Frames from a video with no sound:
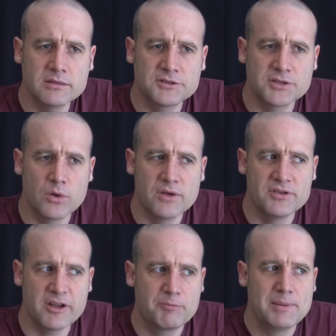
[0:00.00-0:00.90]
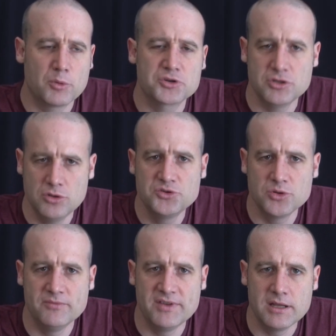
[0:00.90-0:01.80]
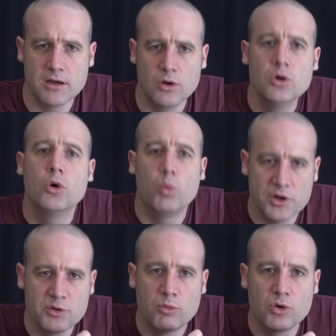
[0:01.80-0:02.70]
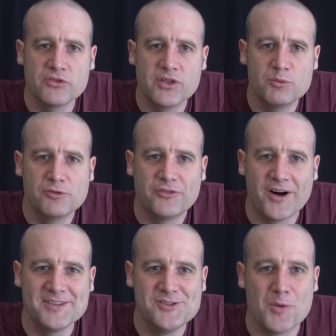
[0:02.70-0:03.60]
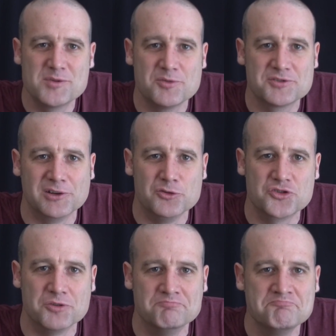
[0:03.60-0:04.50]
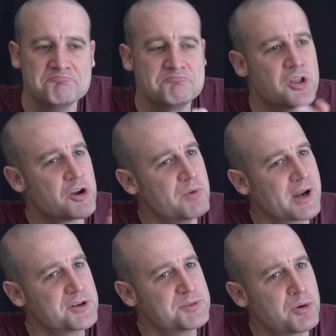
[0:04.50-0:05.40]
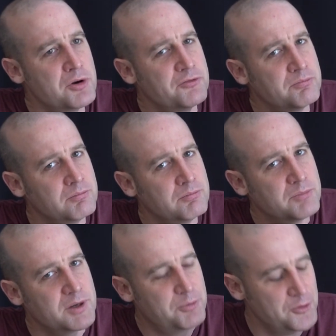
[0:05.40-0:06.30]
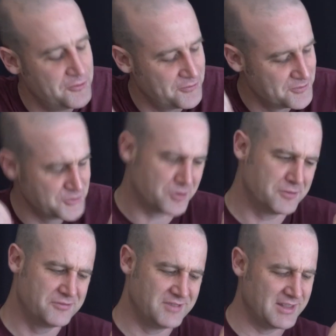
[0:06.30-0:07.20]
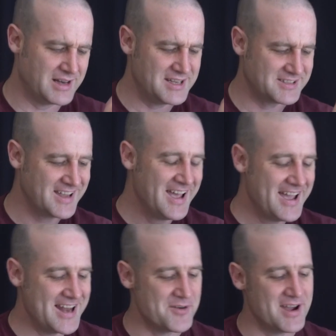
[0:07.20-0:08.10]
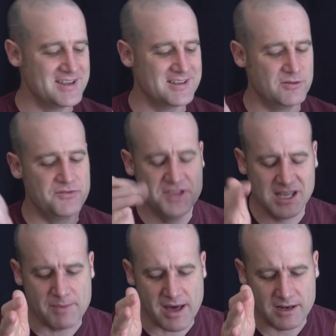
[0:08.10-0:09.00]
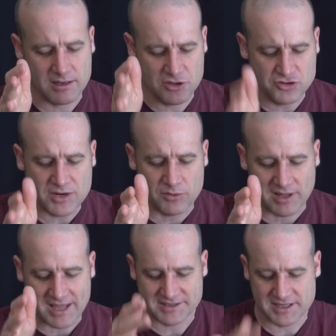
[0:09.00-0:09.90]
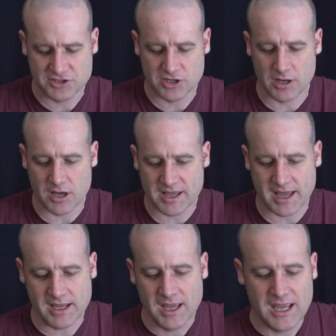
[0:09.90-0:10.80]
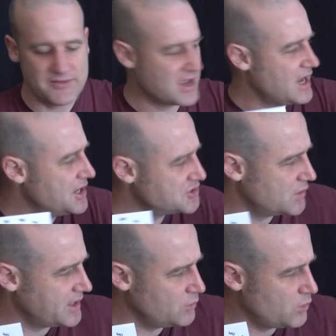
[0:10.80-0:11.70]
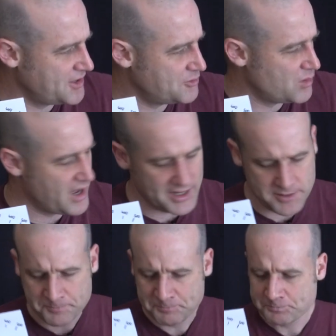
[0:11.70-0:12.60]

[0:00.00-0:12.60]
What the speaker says: So if enough people watch a YouTube video, one or more of them will find the optimal solution. Not a rigorous proof, but a proof, sort of, nonetheless. Anyway, if you think about it, you generalize this, you go, okay, if I can't do it in one run,